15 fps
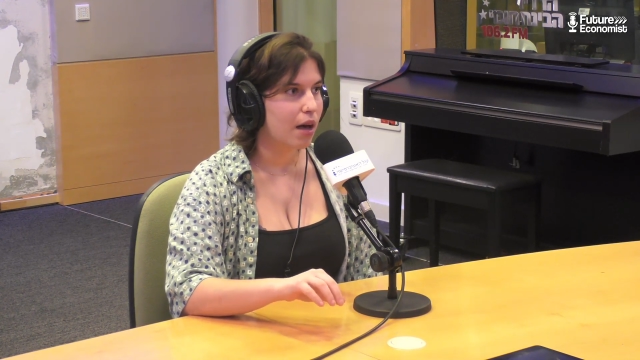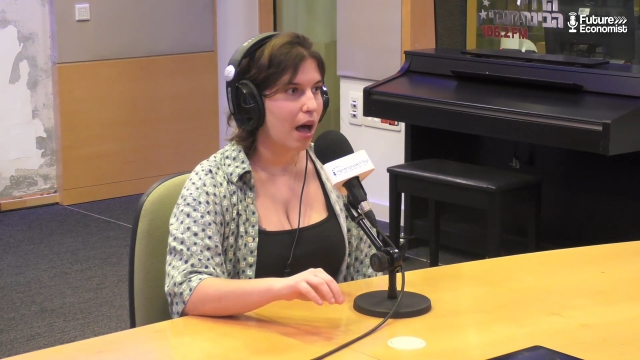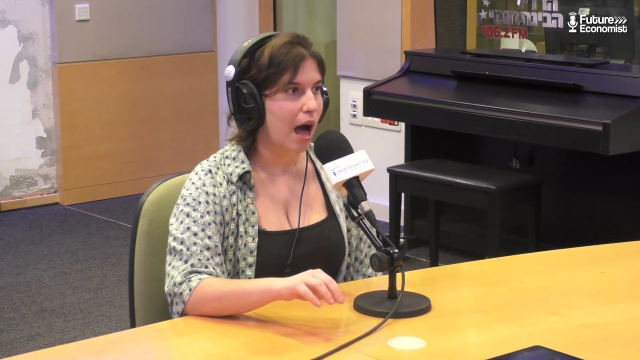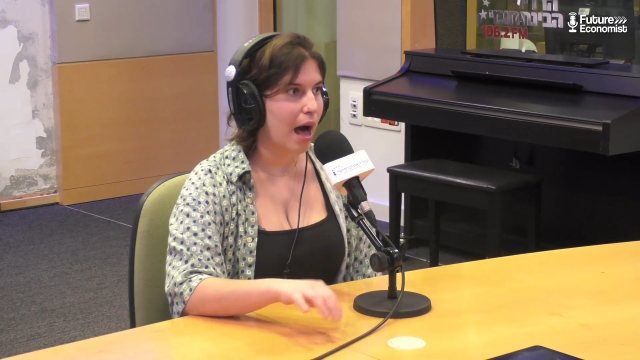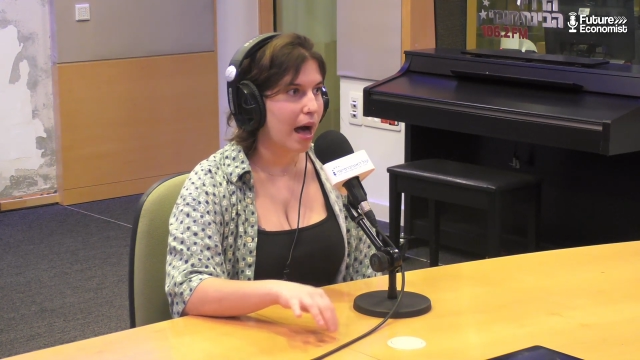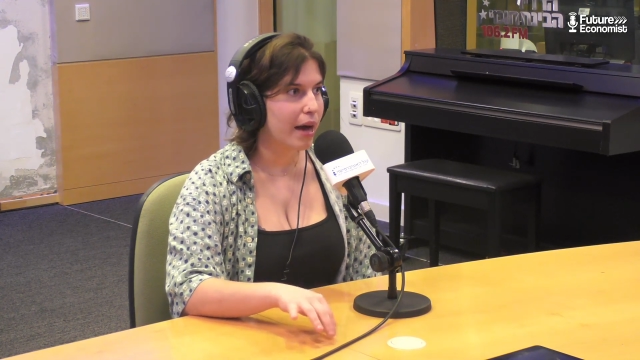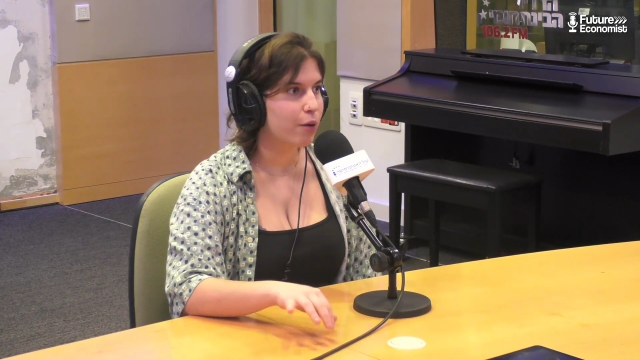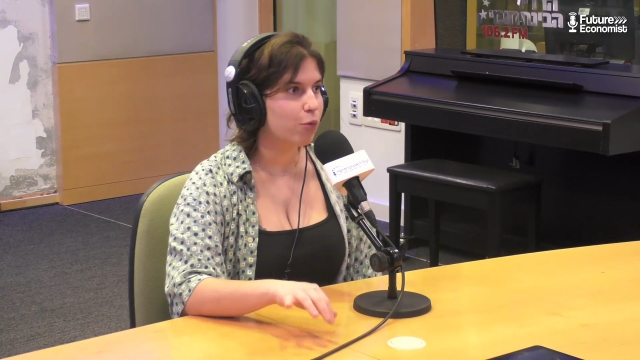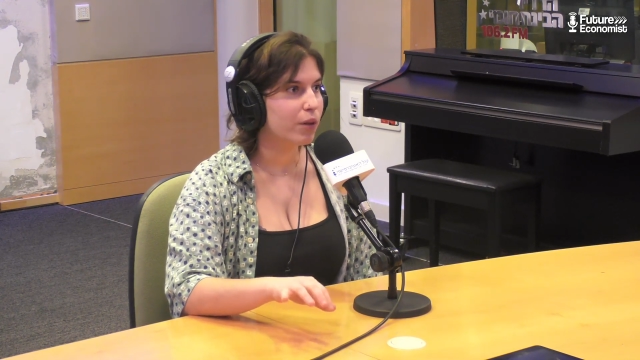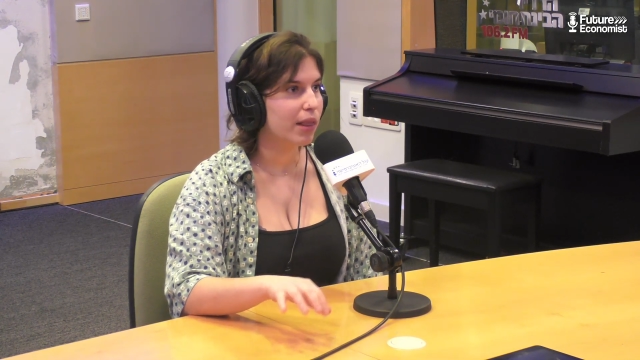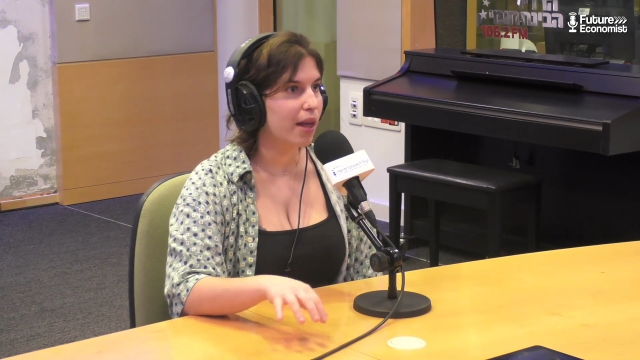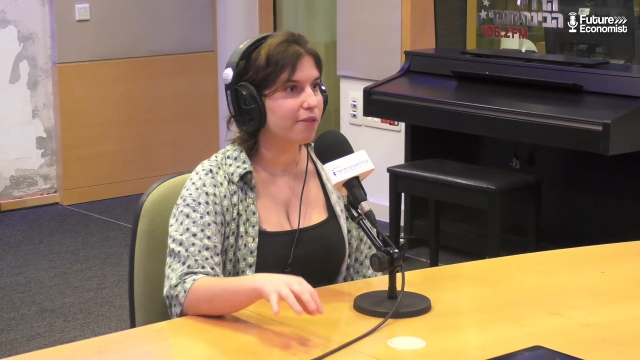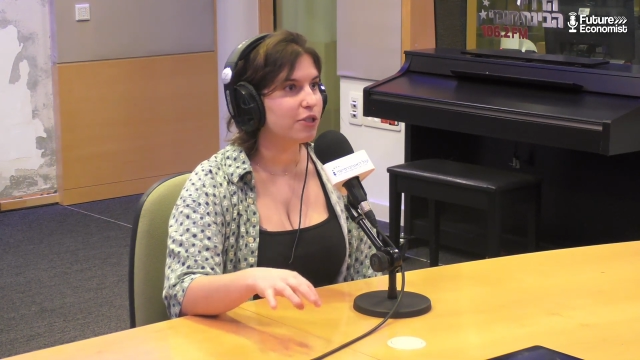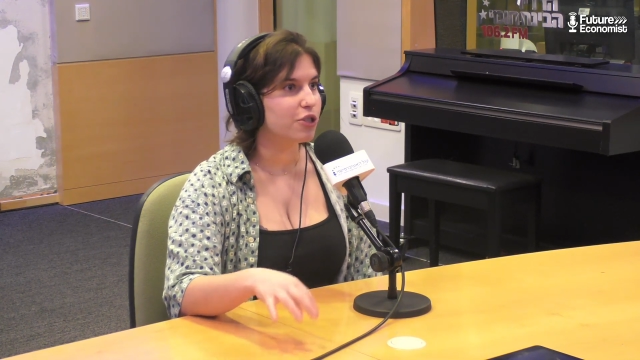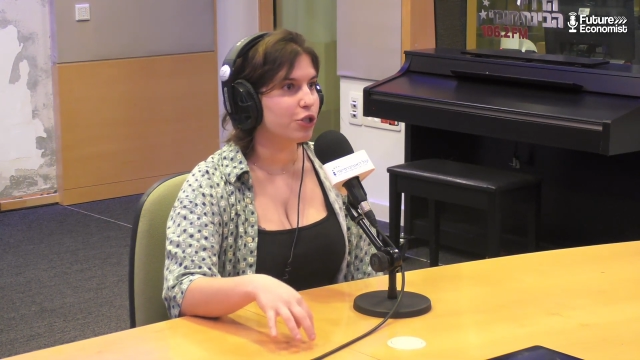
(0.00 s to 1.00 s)
I would
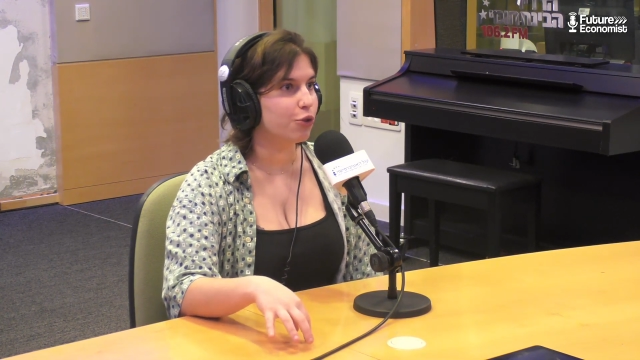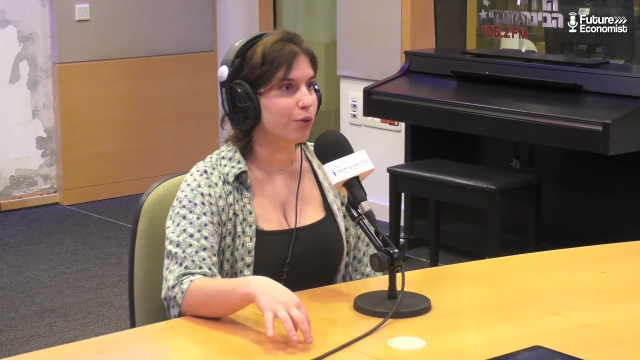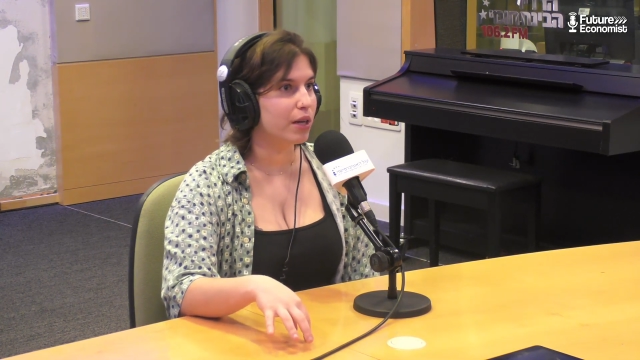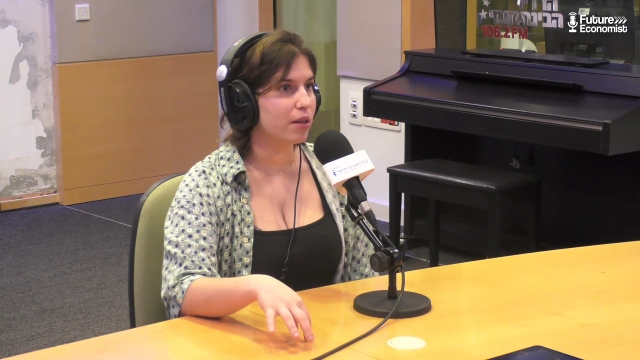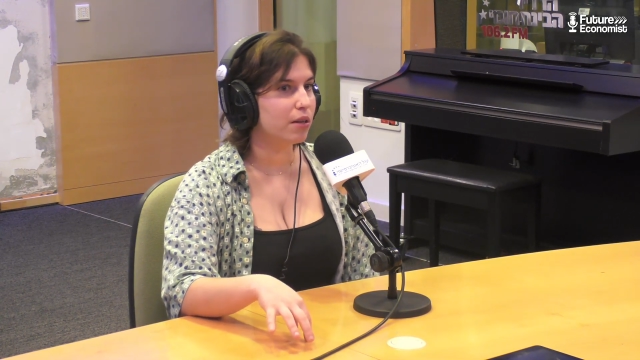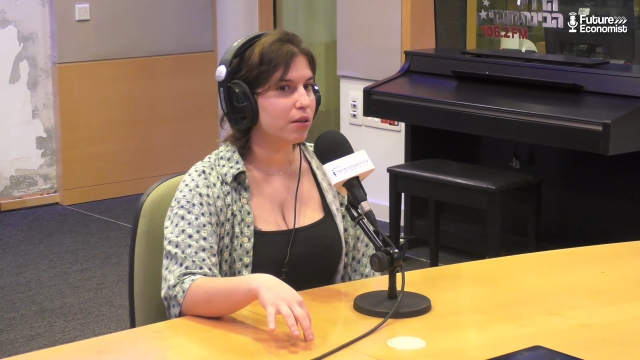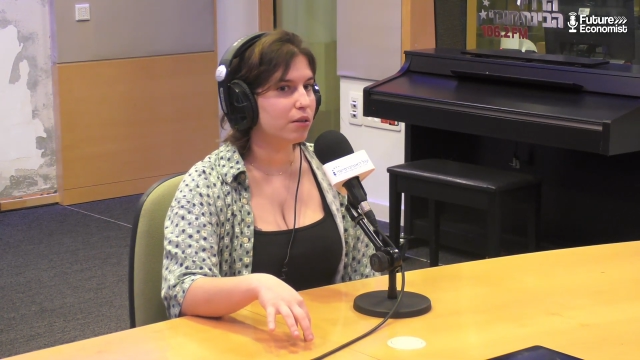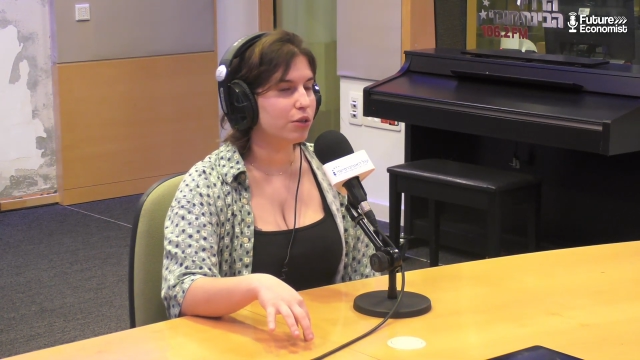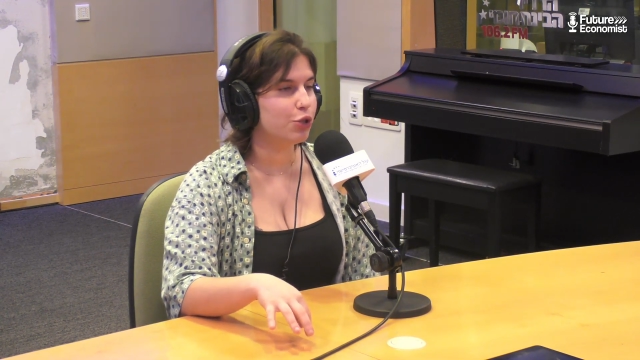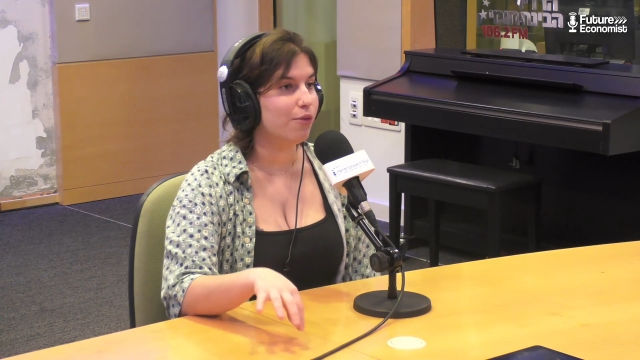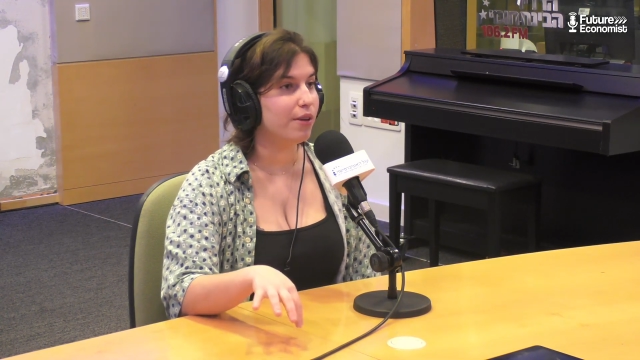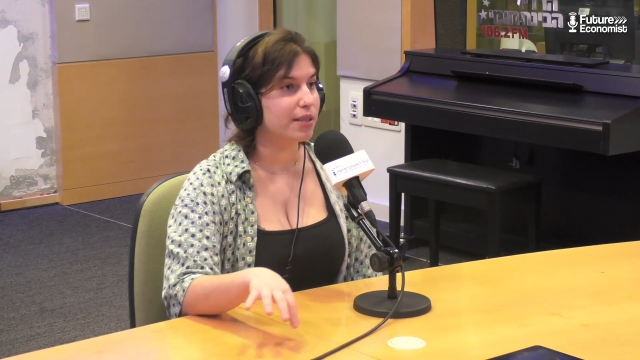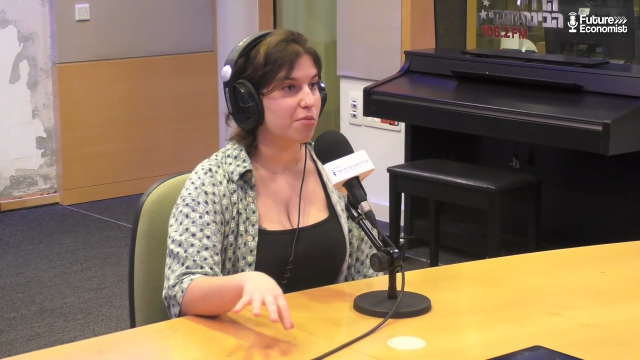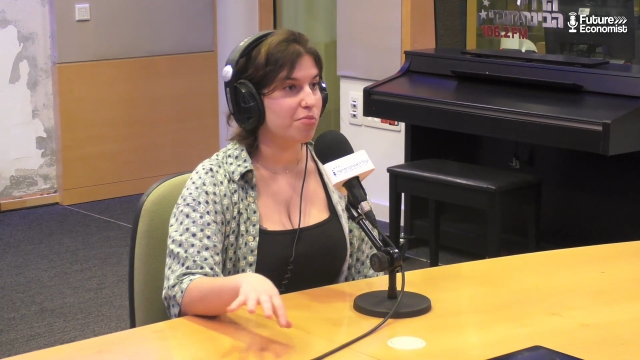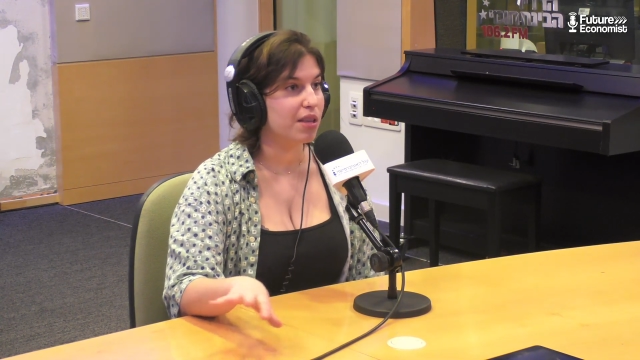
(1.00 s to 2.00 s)
love to do it
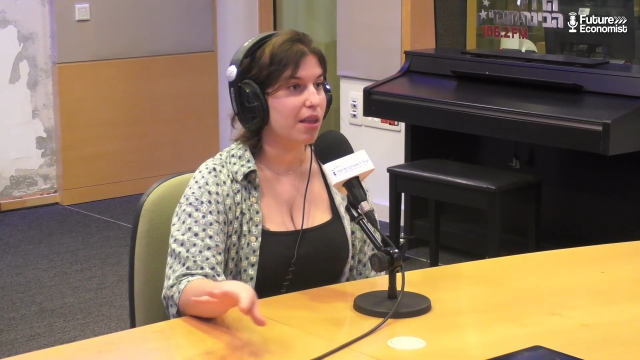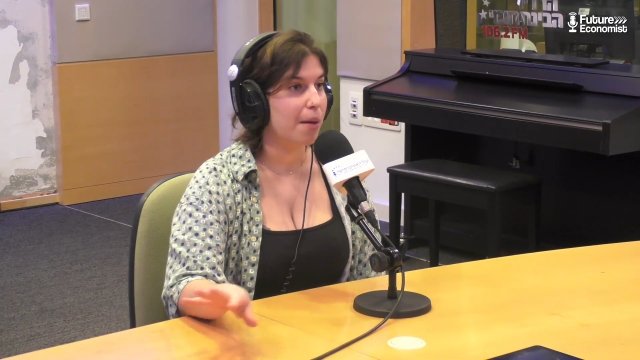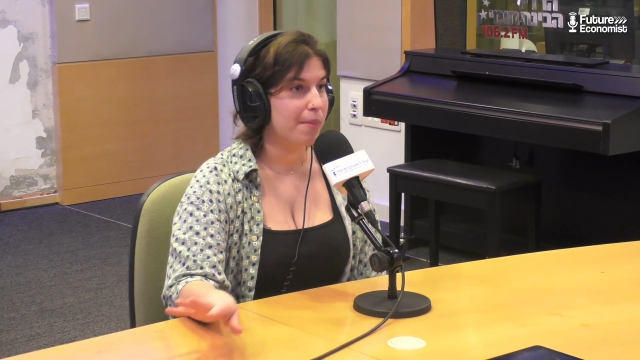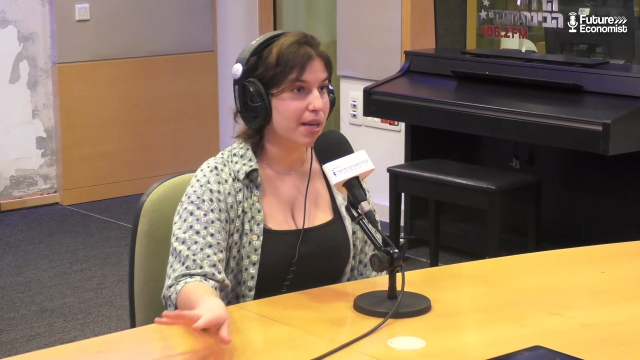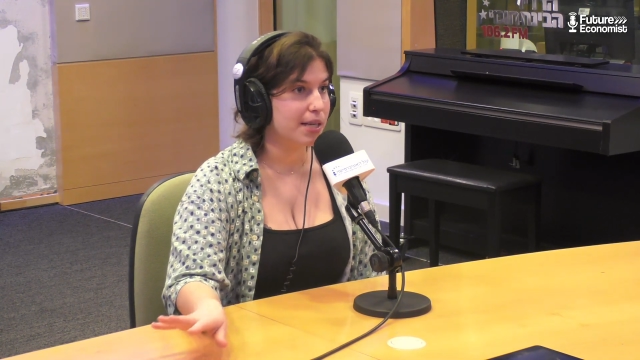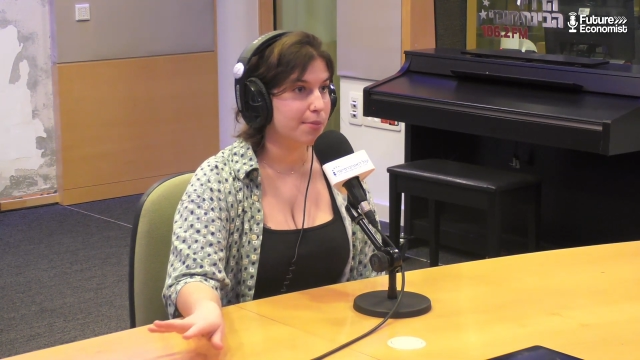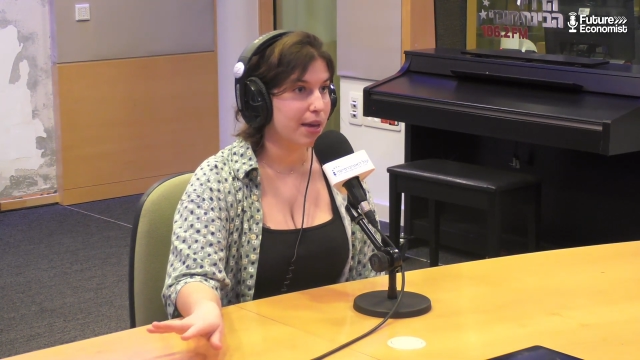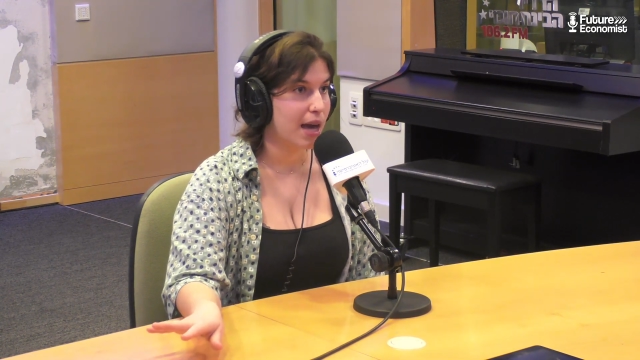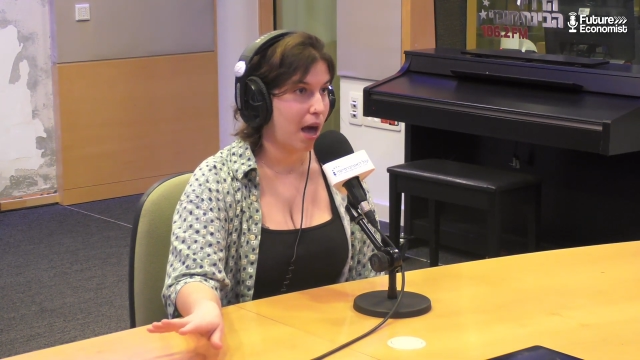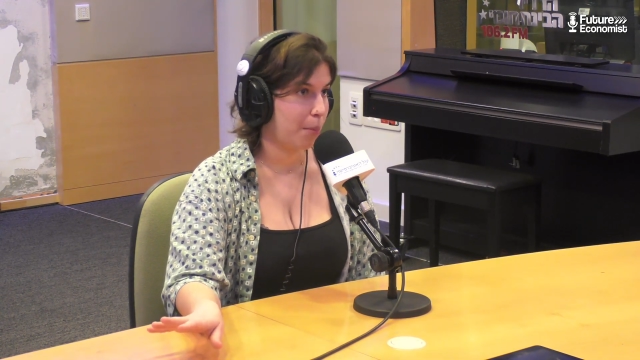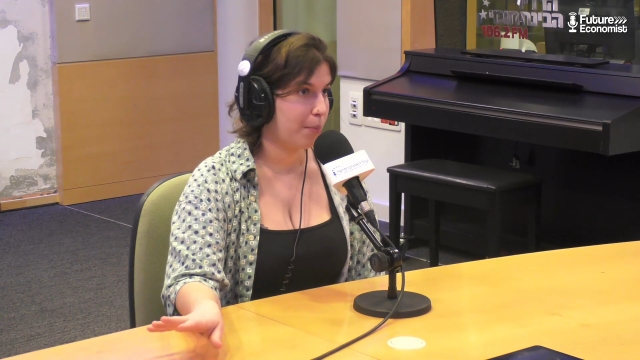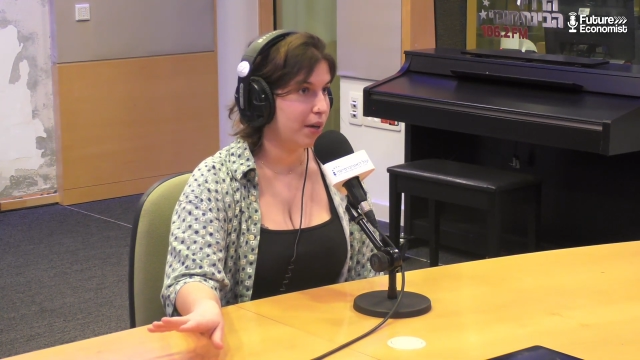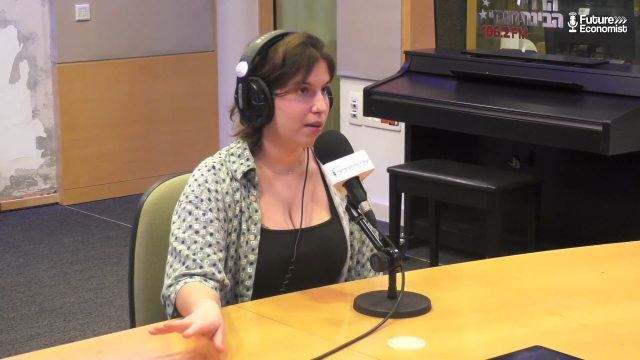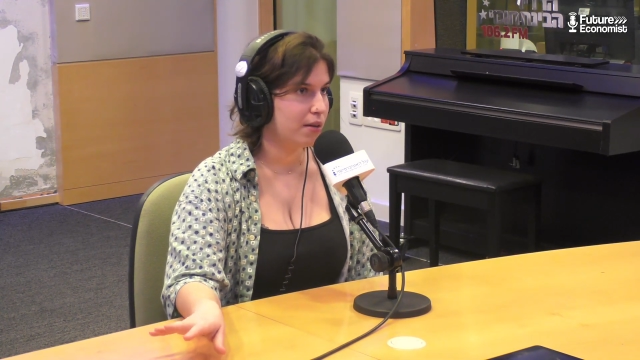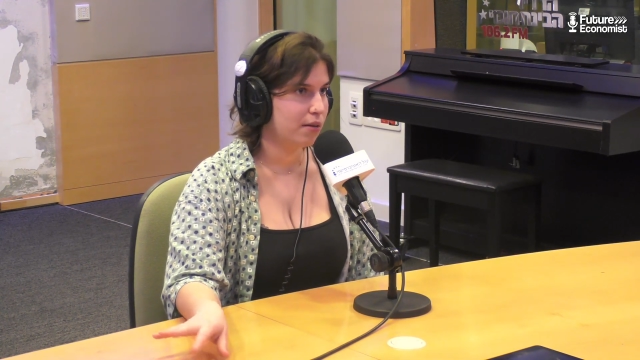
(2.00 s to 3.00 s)
doing something that makes me
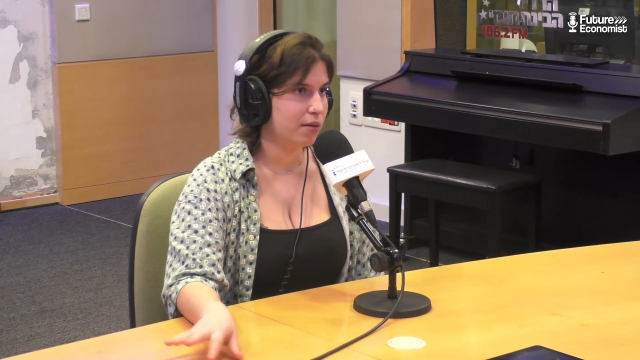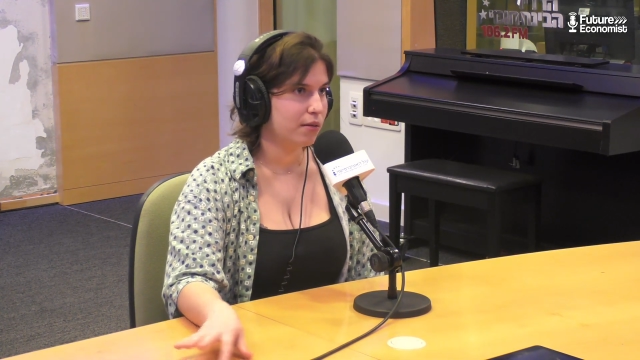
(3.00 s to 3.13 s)
happy.